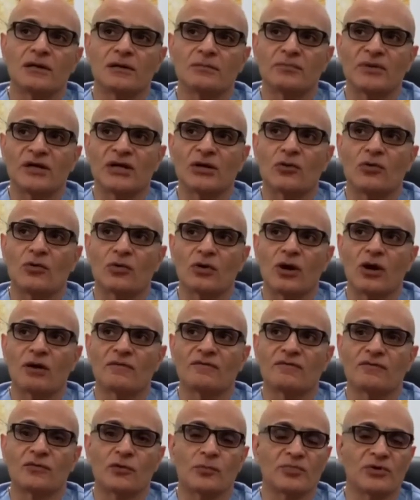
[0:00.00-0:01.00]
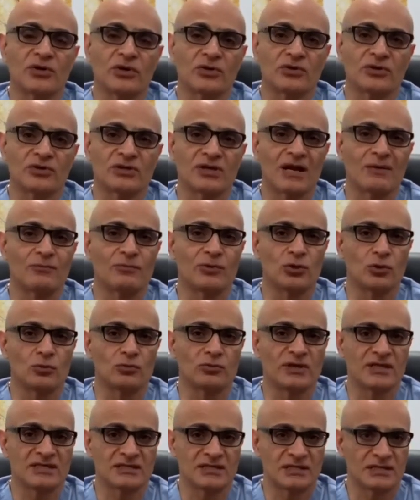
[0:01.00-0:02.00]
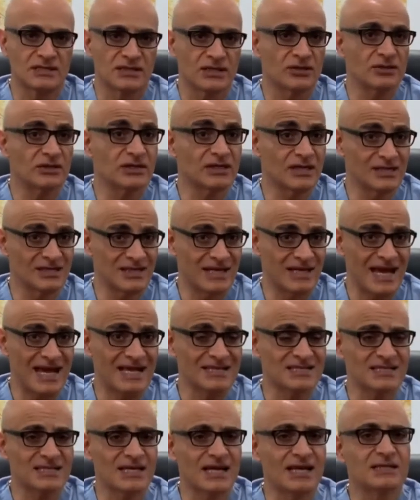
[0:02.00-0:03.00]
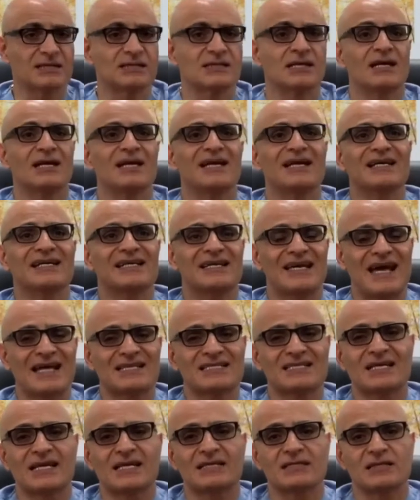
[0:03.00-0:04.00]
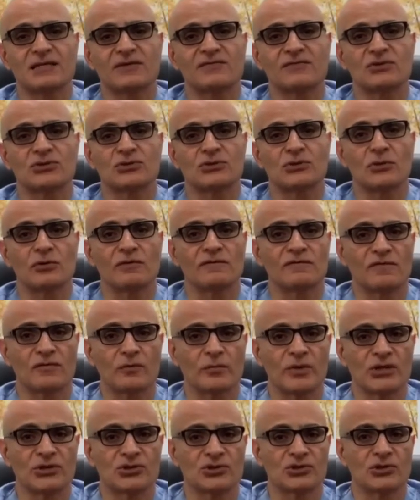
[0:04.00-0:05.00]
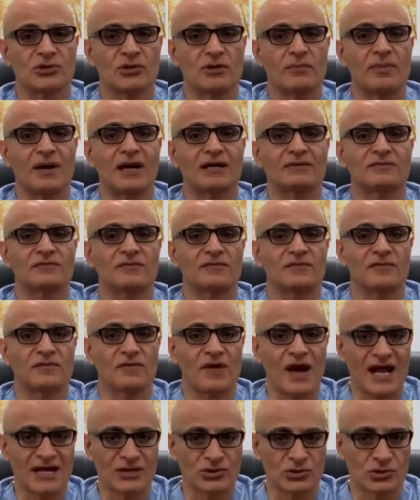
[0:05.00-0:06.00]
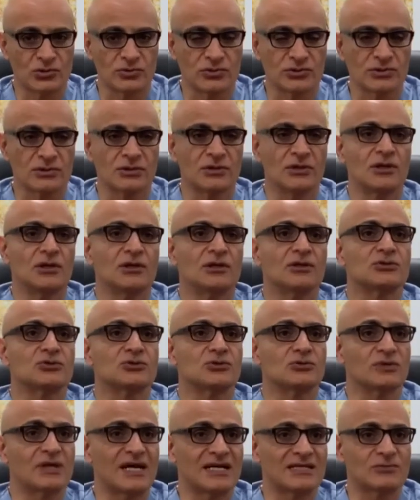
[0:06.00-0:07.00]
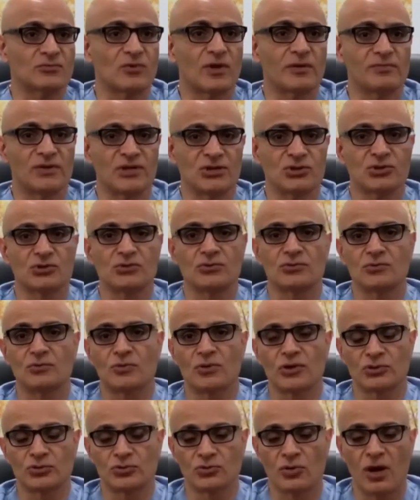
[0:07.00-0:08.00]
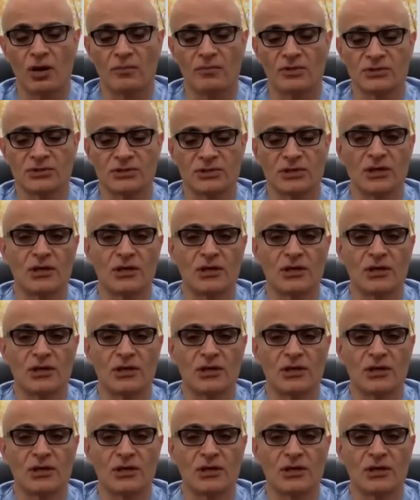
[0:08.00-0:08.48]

been going on for a period of time, we don't necessarily get CAT scans. CAT scans give us good information about fractures. So that's why patients who are traumas